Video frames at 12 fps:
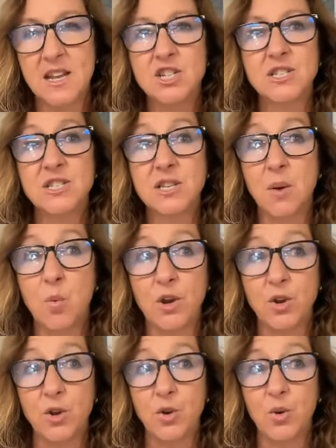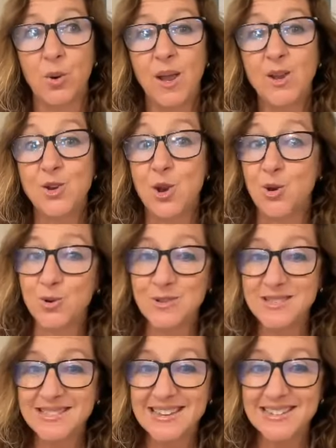to someone who
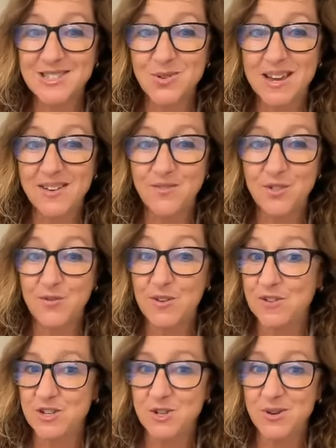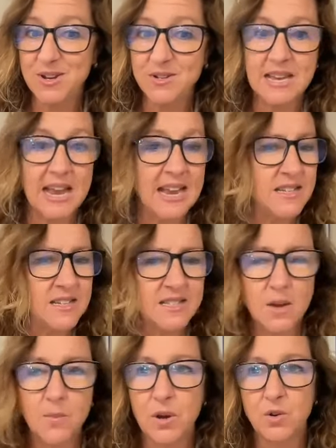knows the history for 52 years and to
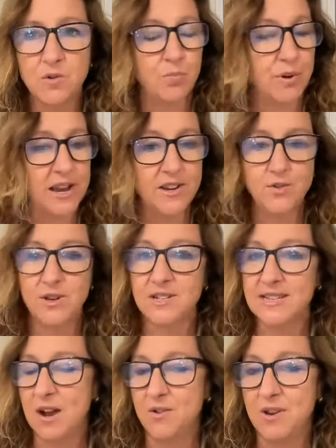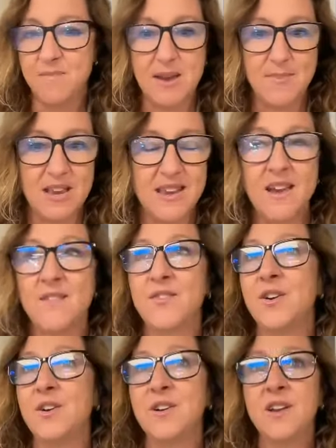someone who's brand new to town and maybe
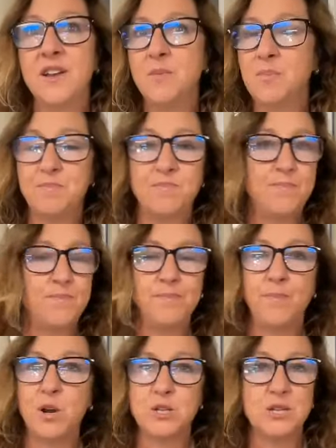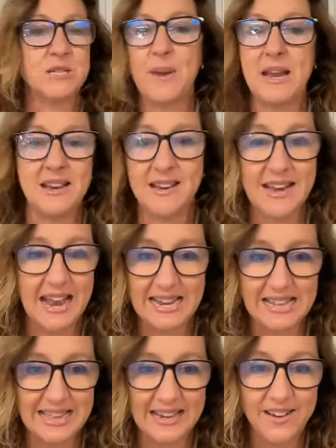never participated in
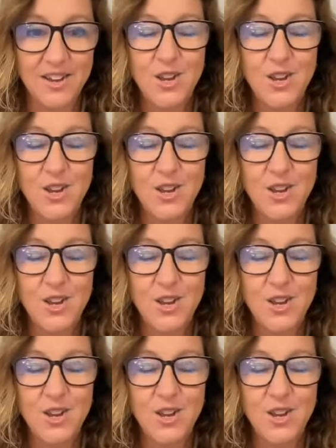anything?